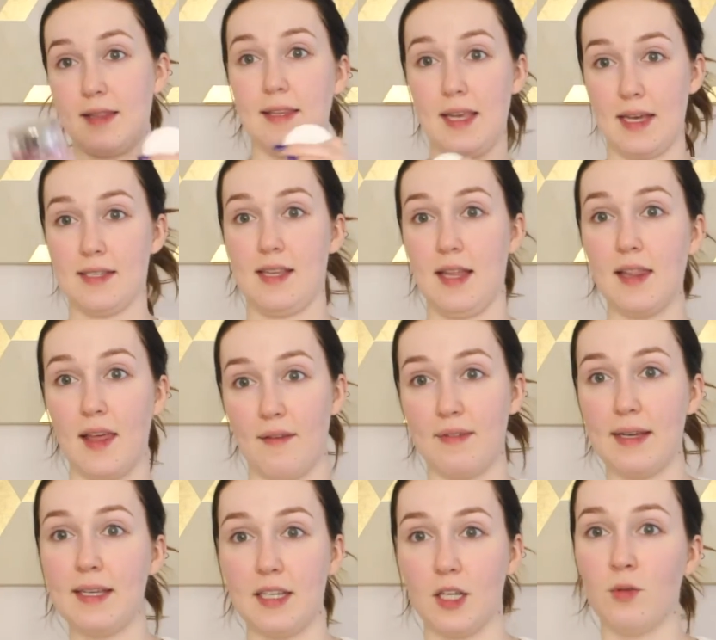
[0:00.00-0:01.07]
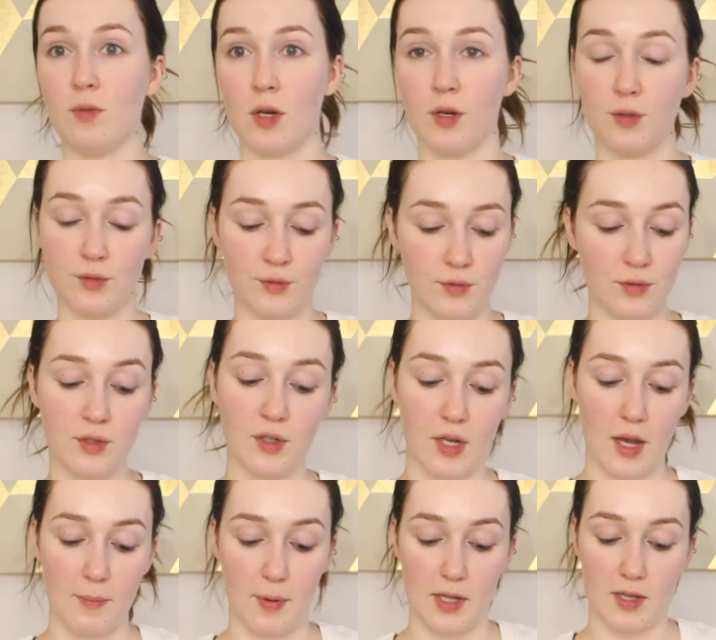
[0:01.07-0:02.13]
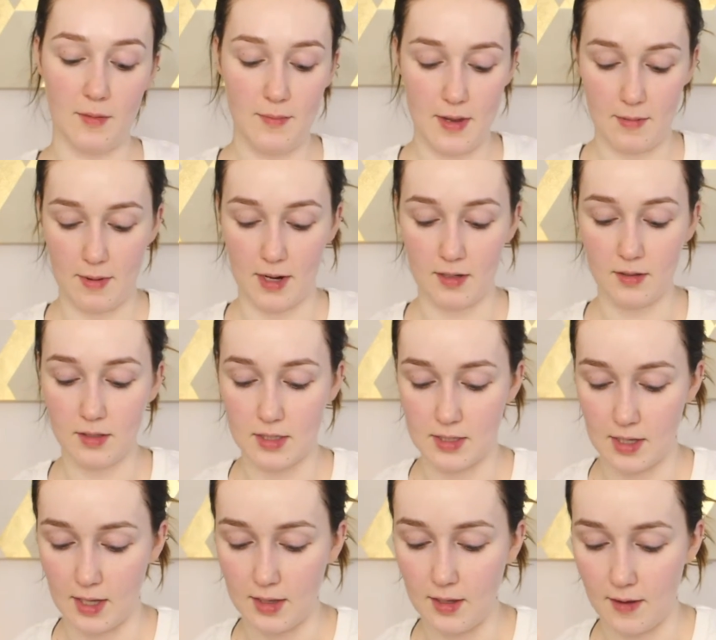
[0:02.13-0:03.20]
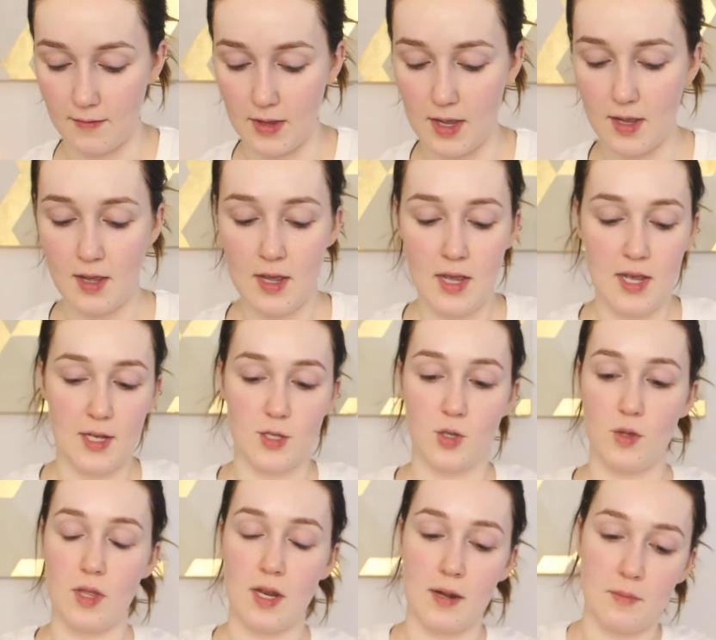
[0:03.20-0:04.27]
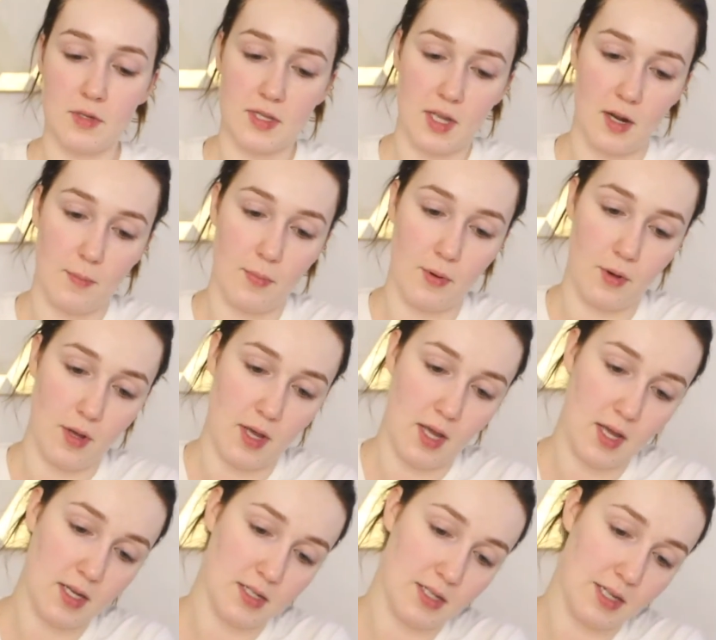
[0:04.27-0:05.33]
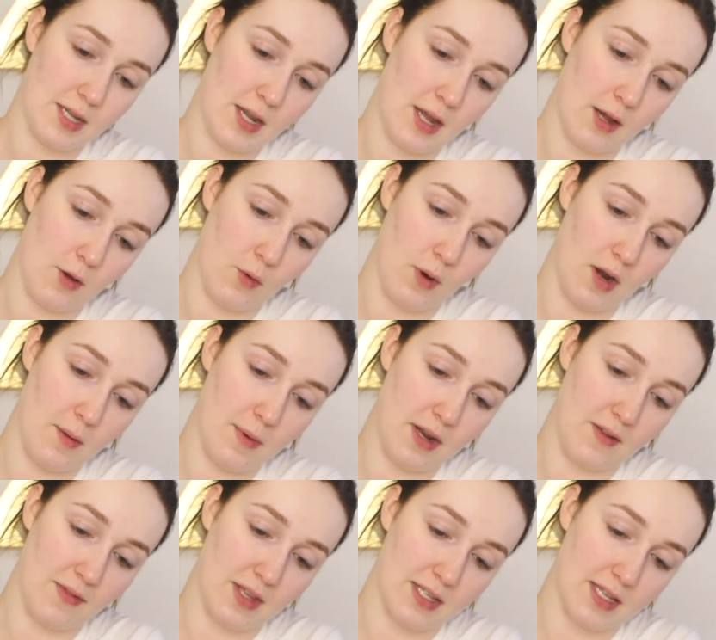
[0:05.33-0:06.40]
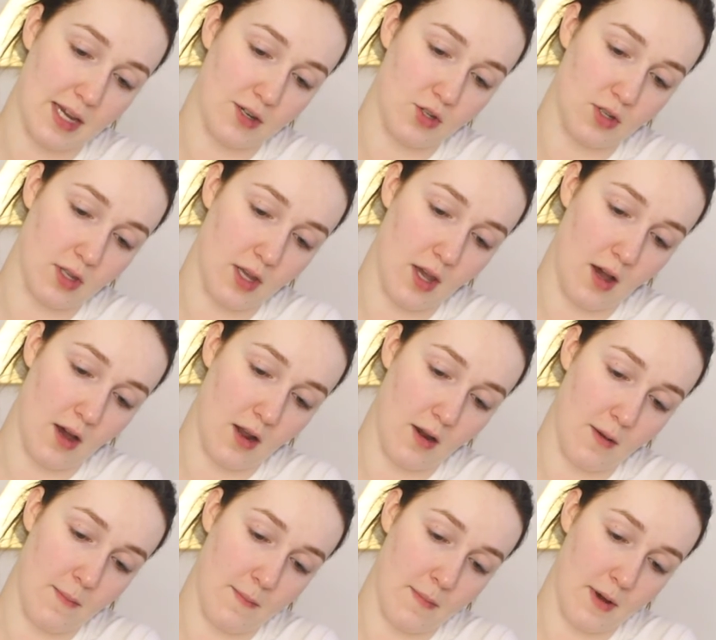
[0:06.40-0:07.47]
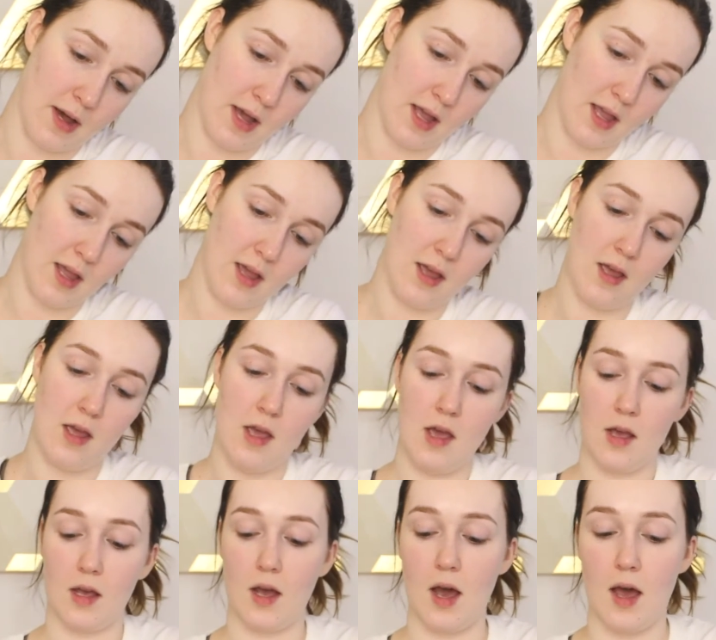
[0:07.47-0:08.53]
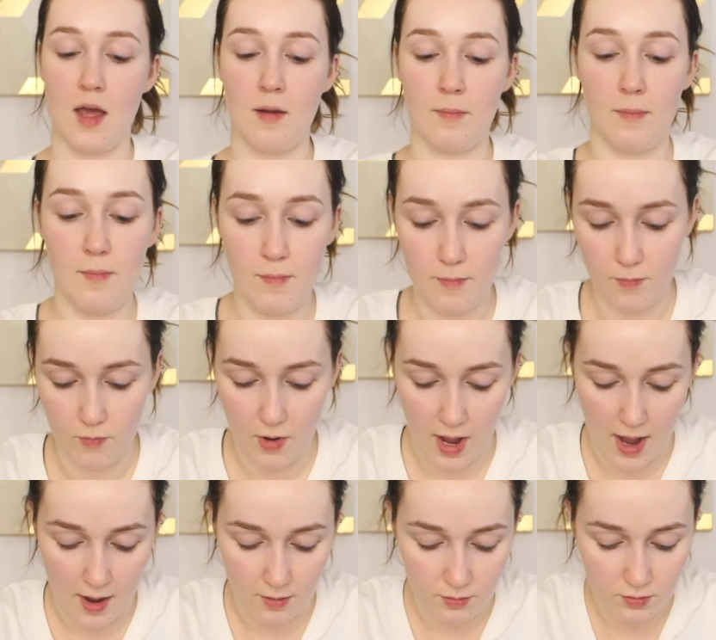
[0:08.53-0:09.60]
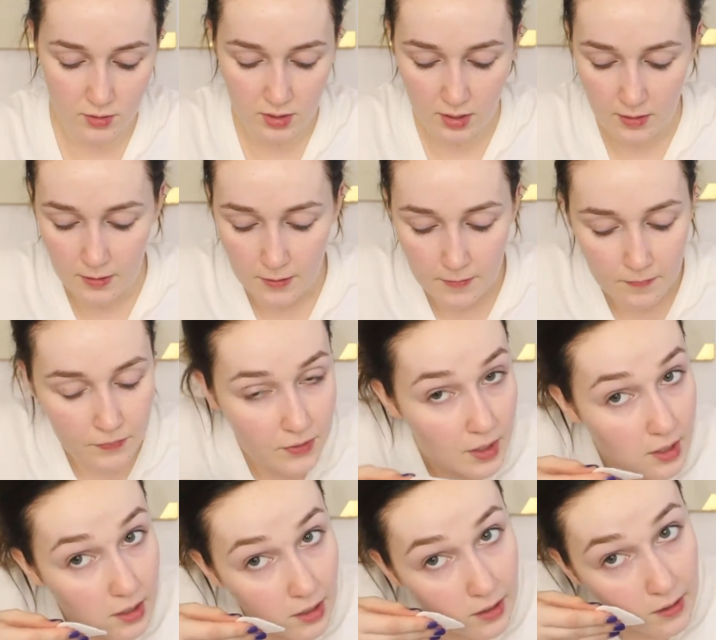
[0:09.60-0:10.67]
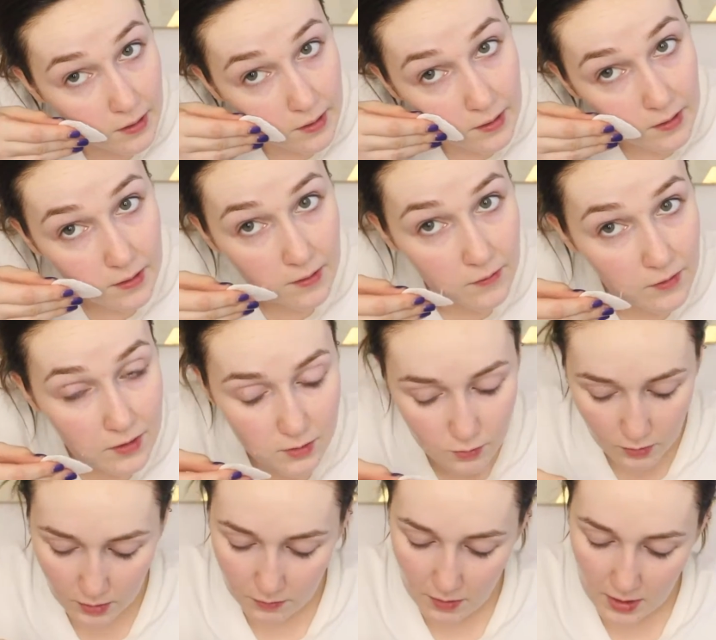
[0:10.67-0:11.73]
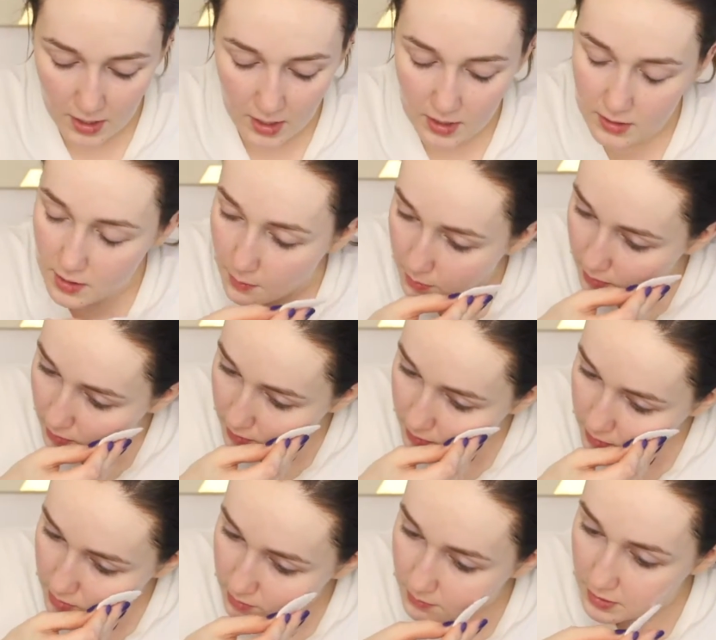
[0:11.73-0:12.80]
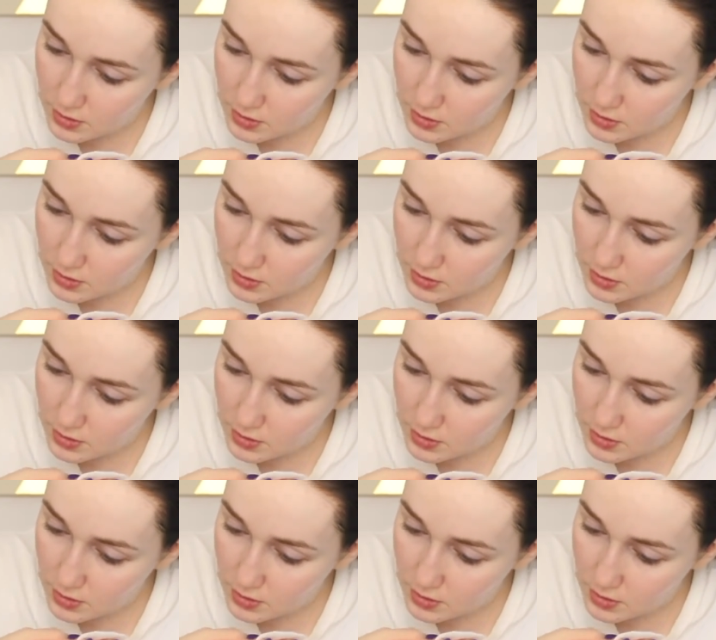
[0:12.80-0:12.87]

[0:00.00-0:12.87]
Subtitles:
Yes, I love it. You know, I bought the big bottle because I love it. So then I'm just going to put quite a bit of this actually on my cotton round. And it kind of is really runny because I put a little too